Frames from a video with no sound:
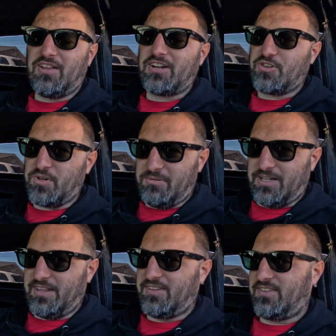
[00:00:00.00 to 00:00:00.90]
a lot of
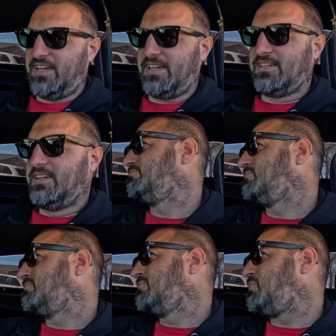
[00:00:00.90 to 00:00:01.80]
trouble out of this thing,
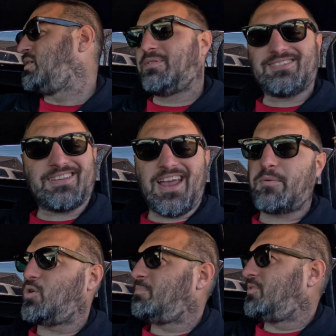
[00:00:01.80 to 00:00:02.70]
but I'm gonna set the
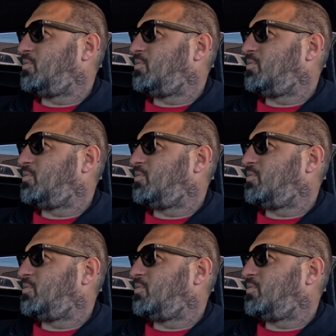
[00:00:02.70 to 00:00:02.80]
camera up on the